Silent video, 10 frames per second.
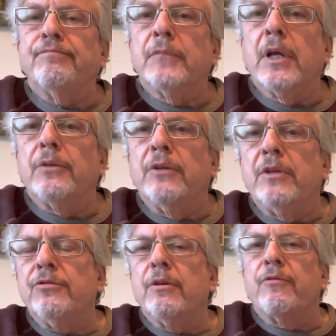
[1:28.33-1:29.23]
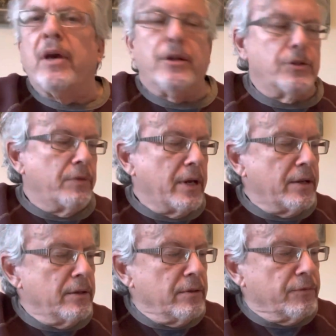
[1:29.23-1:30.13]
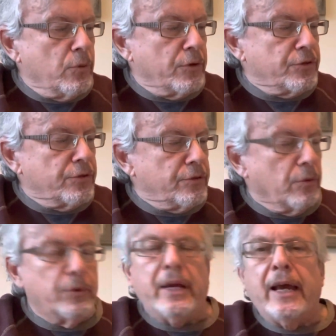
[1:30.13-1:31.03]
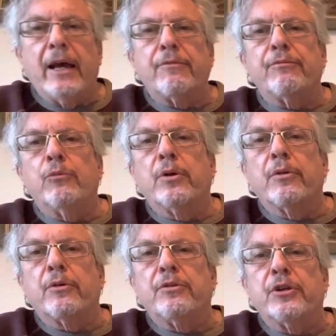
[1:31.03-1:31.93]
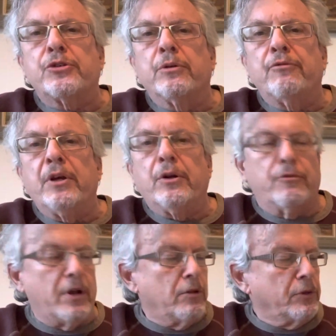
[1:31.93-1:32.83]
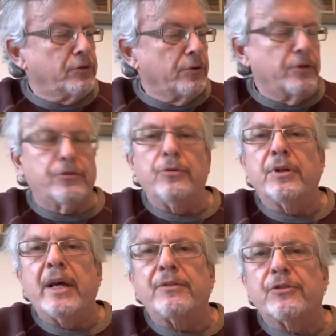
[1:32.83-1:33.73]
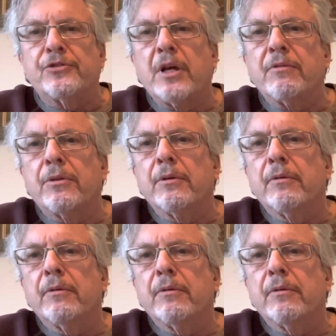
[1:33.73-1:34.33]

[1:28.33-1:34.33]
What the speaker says: Now, the disadvantage of that, of course, is you only have one other additional finger available to you, so you can add the seventh. And